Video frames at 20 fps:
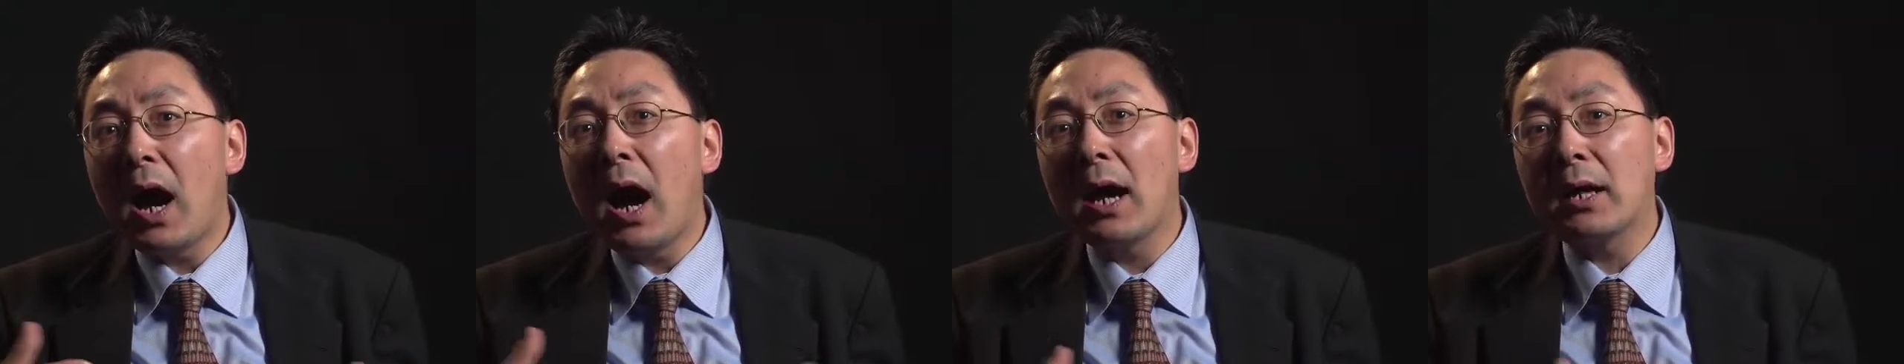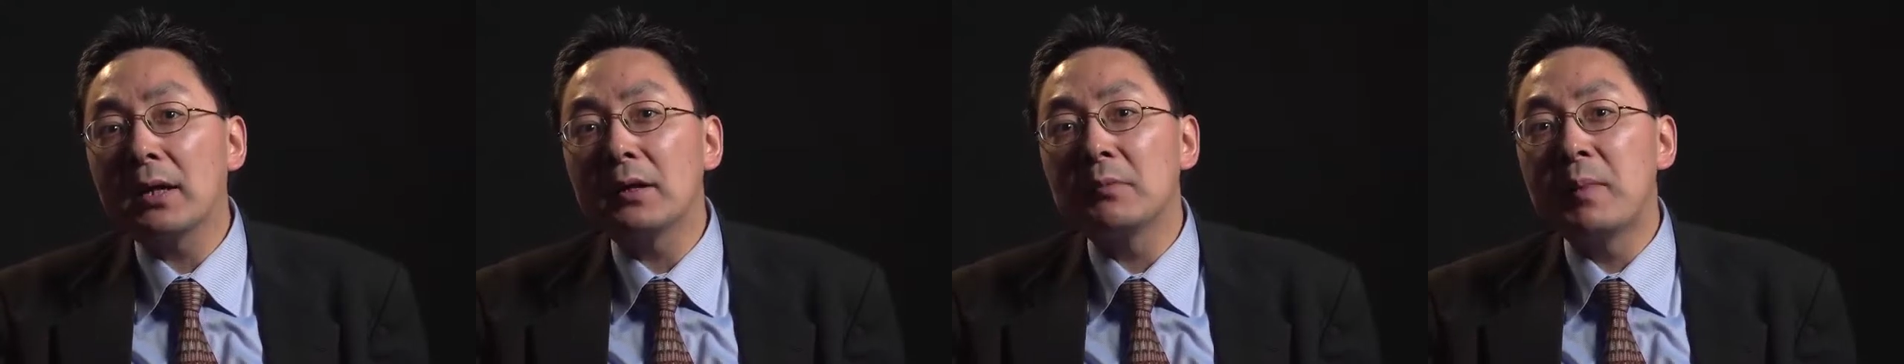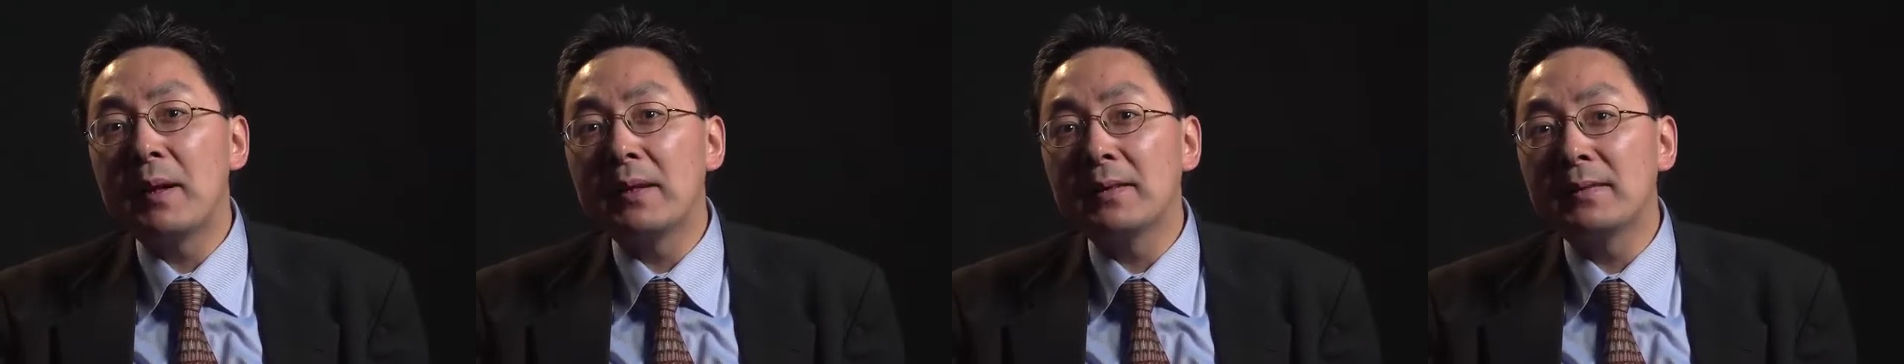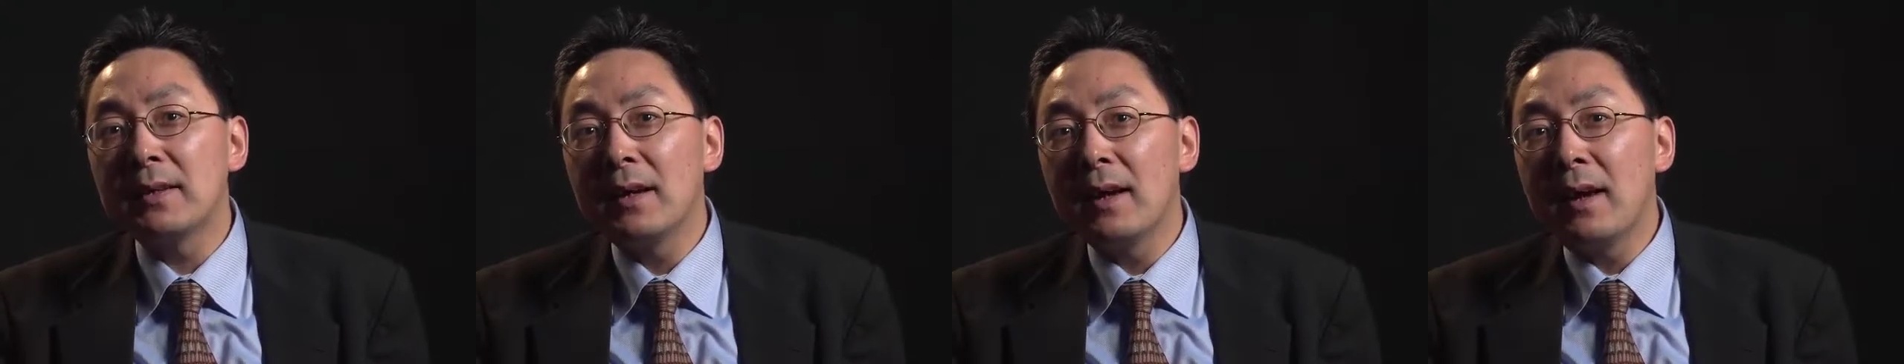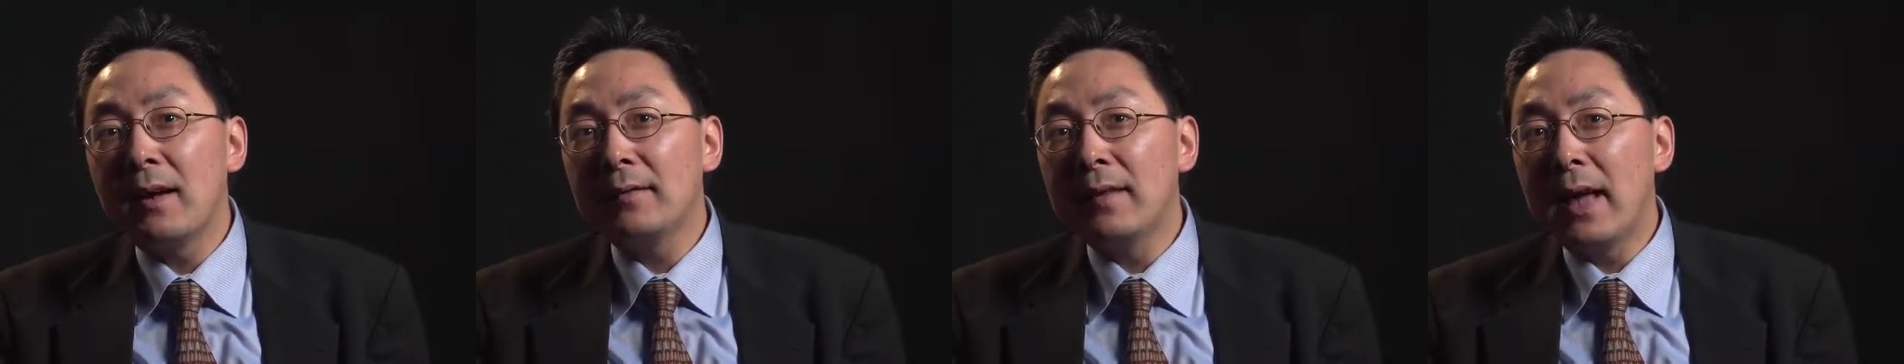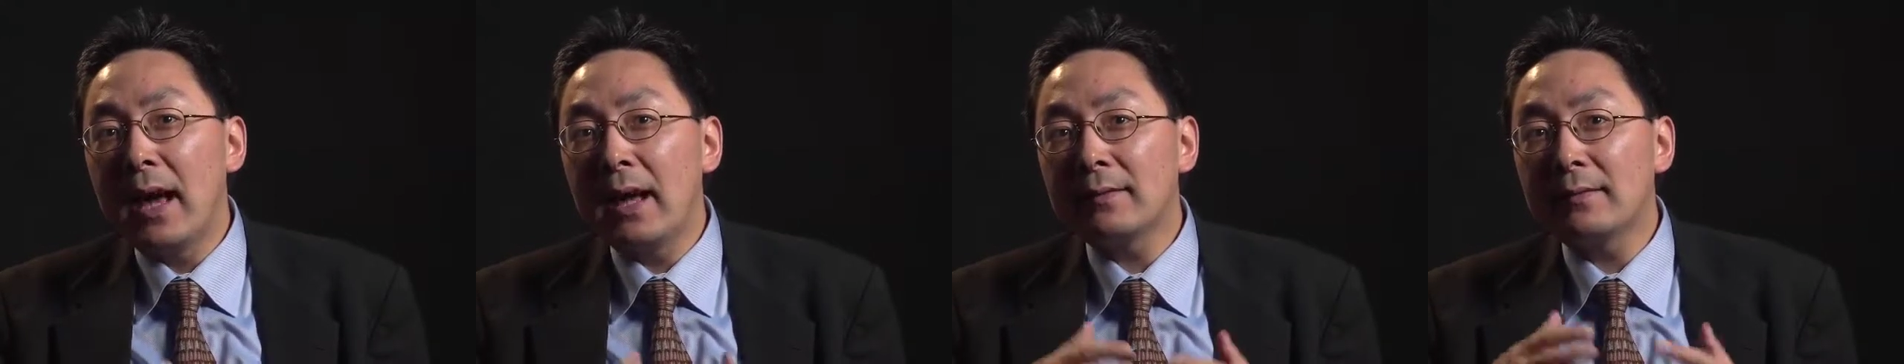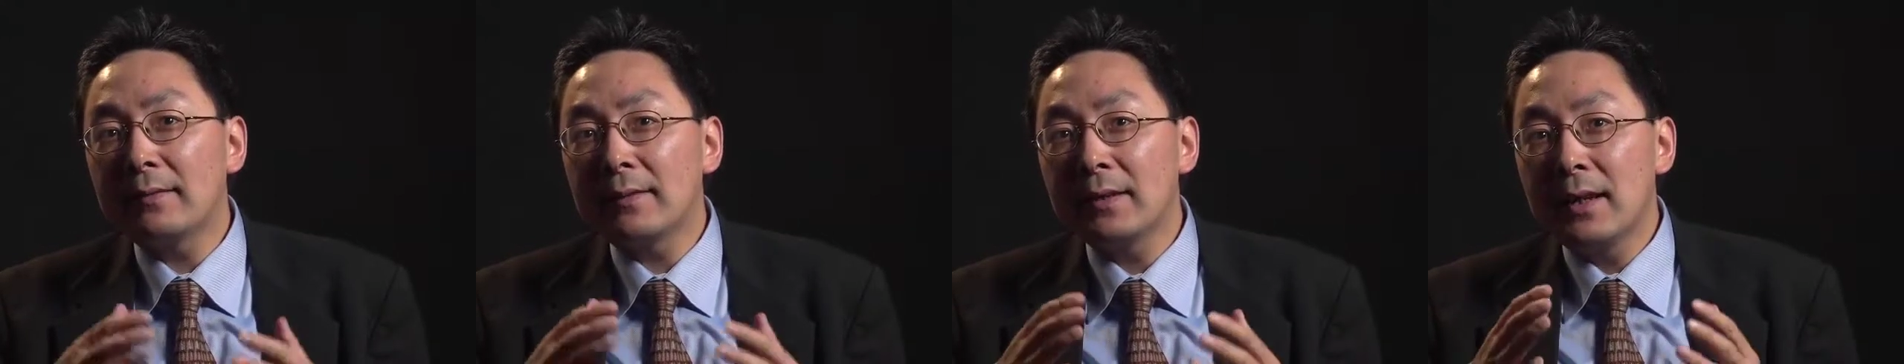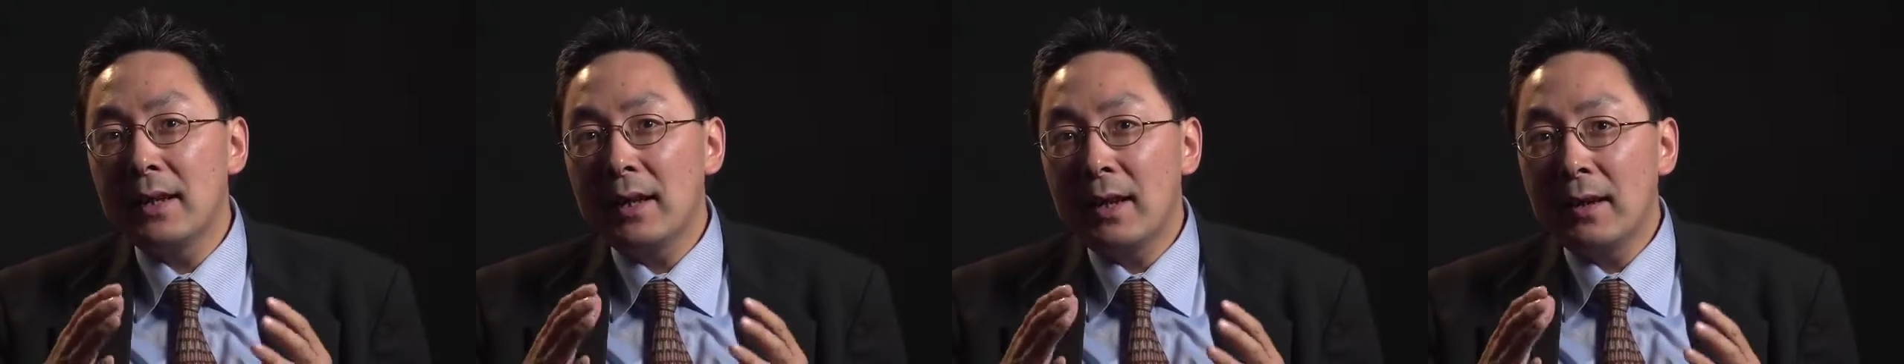argument that